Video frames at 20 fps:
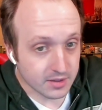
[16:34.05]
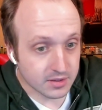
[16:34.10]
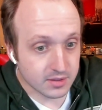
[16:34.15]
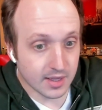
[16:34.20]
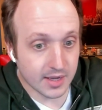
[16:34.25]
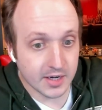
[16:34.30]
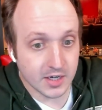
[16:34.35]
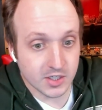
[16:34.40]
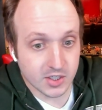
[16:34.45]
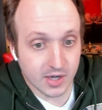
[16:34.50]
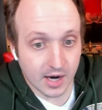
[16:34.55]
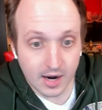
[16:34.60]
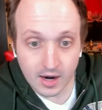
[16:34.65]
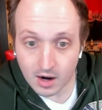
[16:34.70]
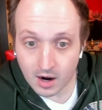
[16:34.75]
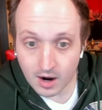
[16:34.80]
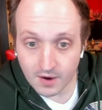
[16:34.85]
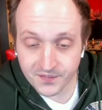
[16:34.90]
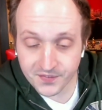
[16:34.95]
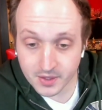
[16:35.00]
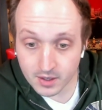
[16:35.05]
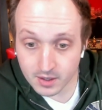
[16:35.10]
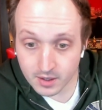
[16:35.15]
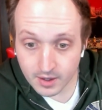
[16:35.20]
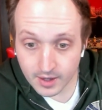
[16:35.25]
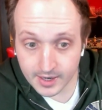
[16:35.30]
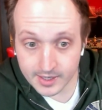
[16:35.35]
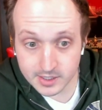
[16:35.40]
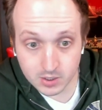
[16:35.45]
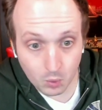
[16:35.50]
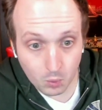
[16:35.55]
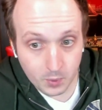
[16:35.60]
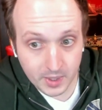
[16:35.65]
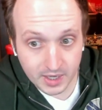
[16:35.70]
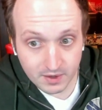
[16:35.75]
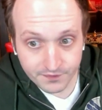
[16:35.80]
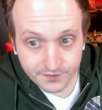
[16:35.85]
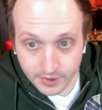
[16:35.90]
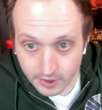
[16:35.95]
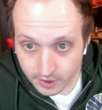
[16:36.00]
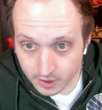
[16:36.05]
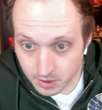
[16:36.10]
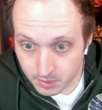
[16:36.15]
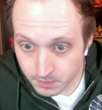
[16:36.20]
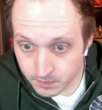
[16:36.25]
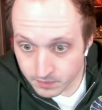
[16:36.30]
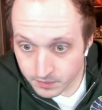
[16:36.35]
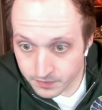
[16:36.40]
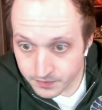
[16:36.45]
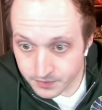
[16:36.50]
They just got off the, and it's a wheat farm.